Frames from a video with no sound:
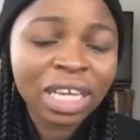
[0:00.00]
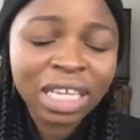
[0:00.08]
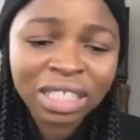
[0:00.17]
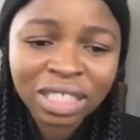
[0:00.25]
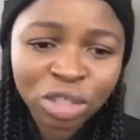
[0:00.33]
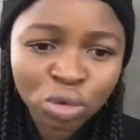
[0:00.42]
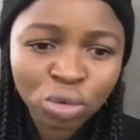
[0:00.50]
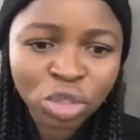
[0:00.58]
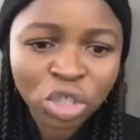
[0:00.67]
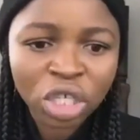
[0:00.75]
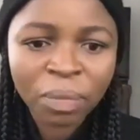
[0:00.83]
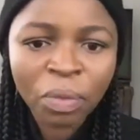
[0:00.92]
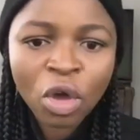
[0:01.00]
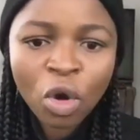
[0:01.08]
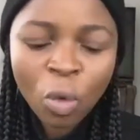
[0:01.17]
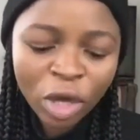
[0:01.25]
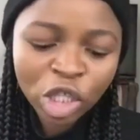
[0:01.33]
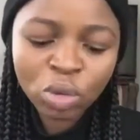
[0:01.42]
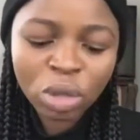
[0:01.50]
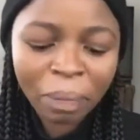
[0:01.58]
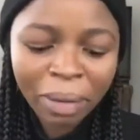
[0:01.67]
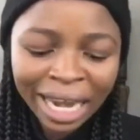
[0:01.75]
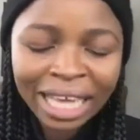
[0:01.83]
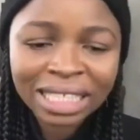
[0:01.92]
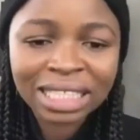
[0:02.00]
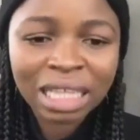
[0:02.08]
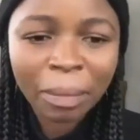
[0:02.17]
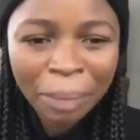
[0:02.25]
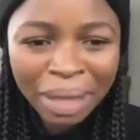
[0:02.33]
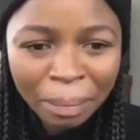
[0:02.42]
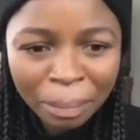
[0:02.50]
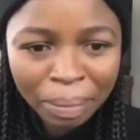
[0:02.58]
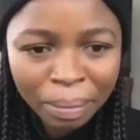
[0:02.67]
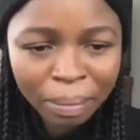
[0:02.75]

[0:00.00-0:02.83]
institution? Where do we place the pimp